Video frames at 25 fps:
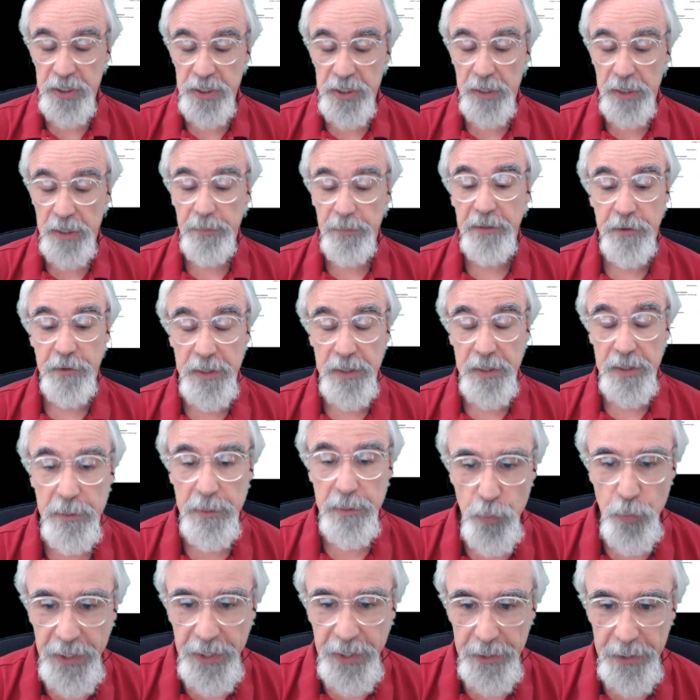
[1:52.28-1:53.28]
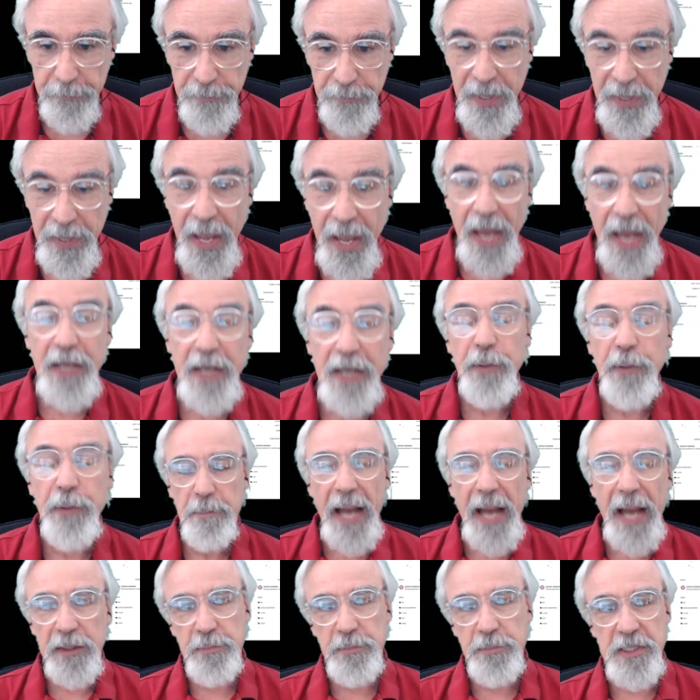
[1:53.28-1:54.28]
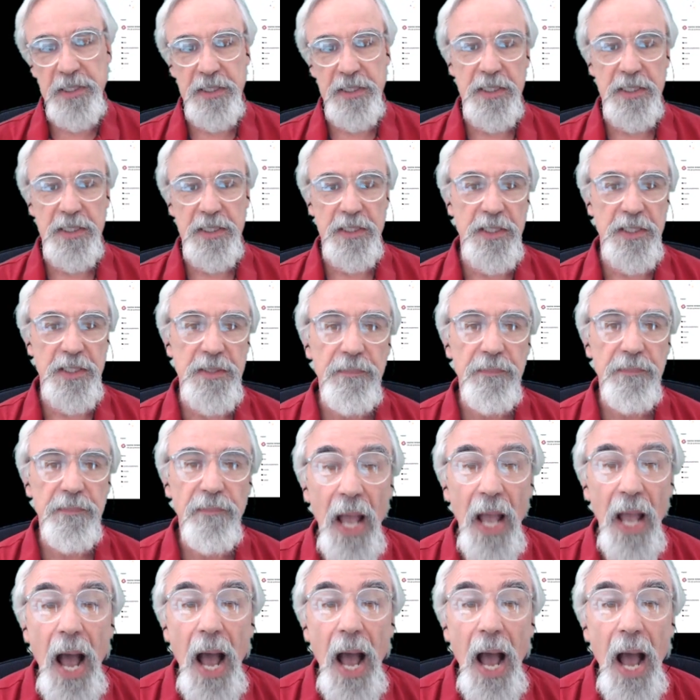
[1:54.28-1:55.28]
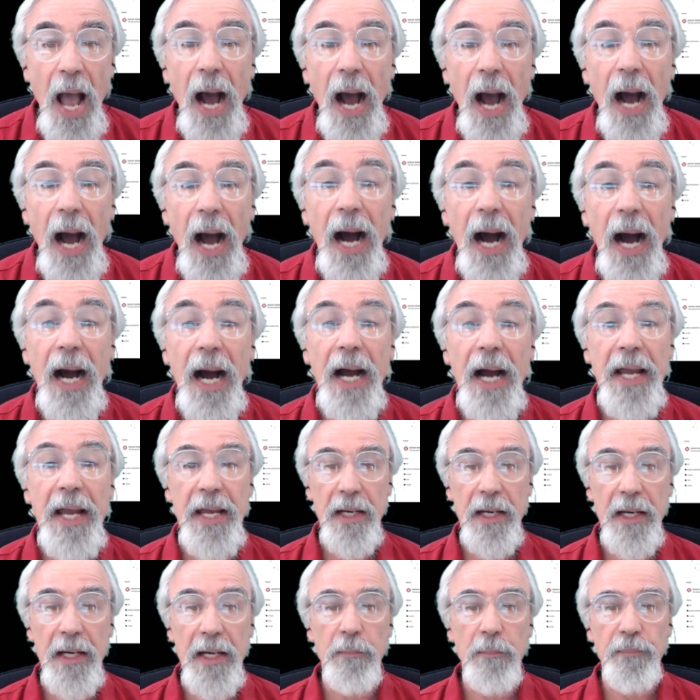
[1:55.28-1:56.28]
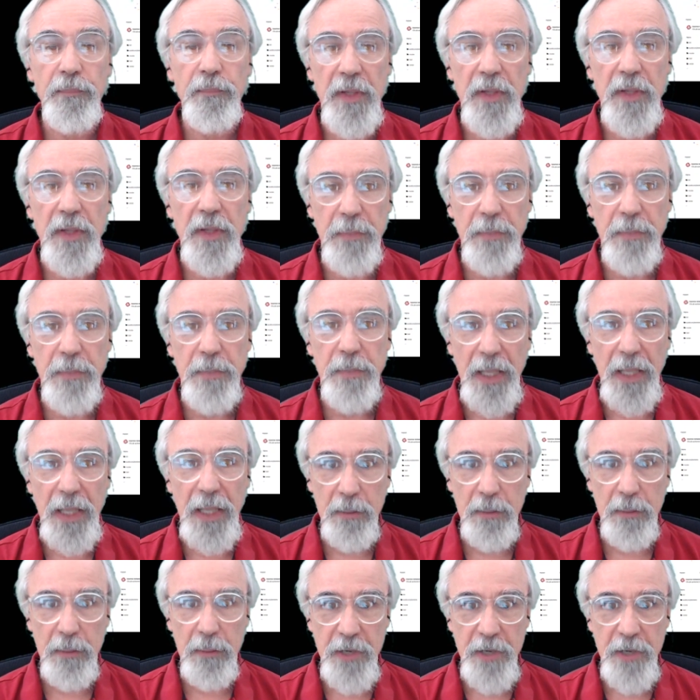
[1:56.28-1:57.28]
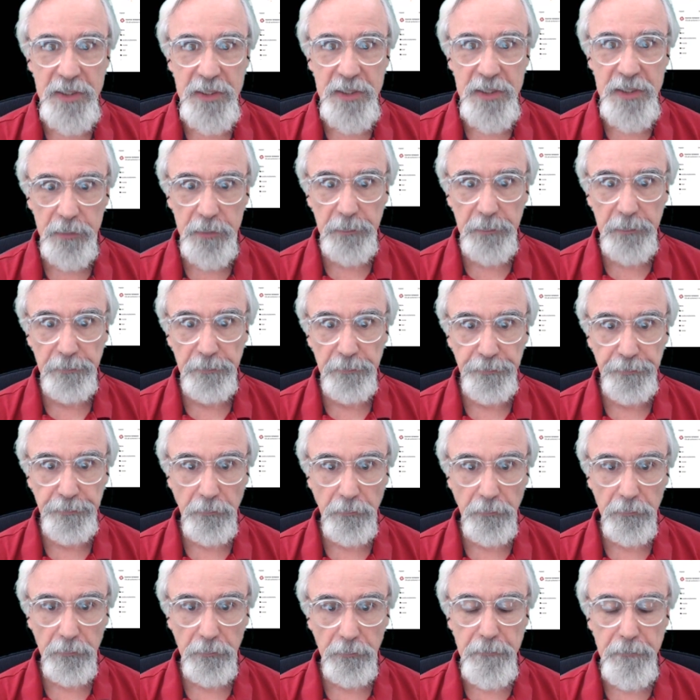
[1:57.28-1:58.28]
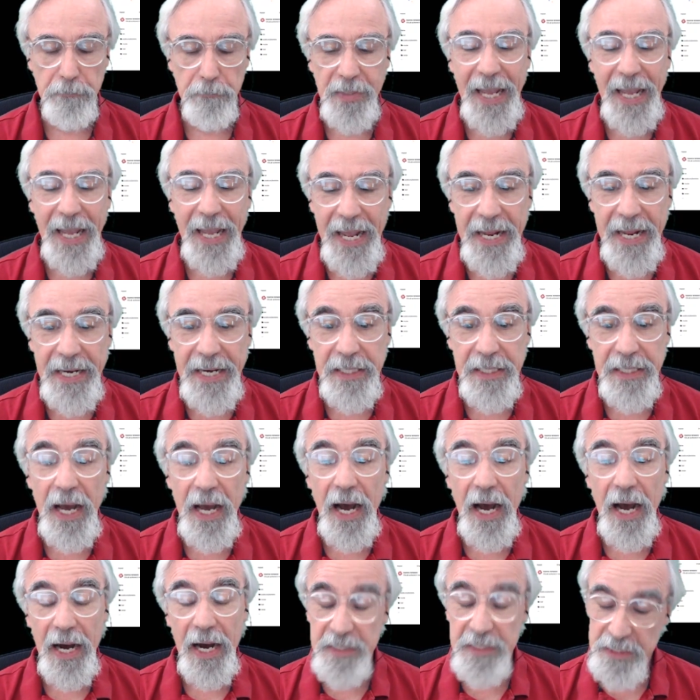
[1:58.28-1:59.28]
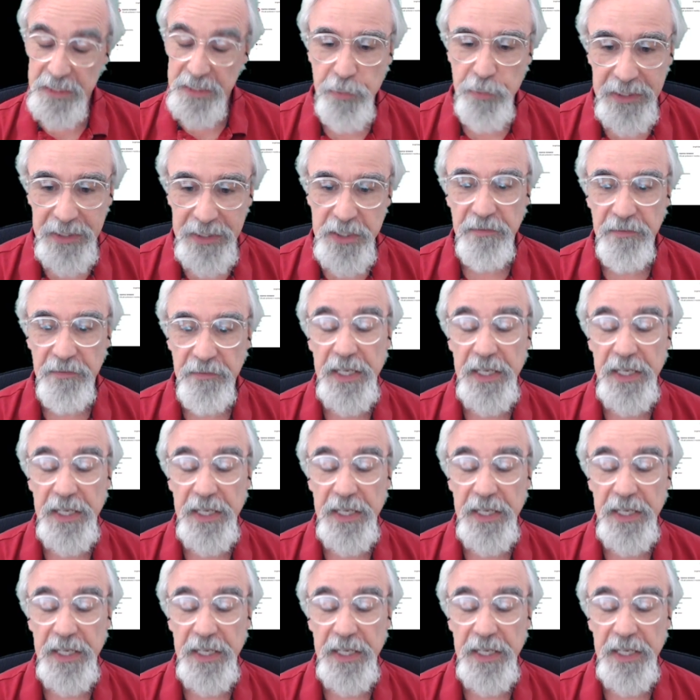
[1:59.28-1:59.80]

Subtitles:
I am Bob Resselman. And this is Bright Ideas TV. And today's guest is